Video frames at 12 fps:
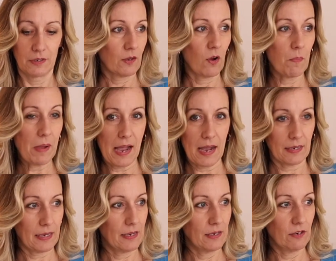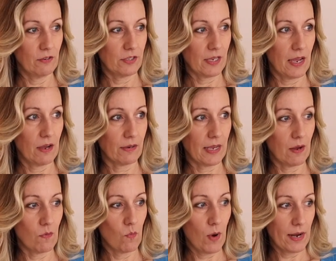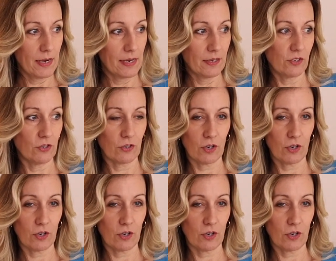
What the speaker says: Go back and you say, okay, what is your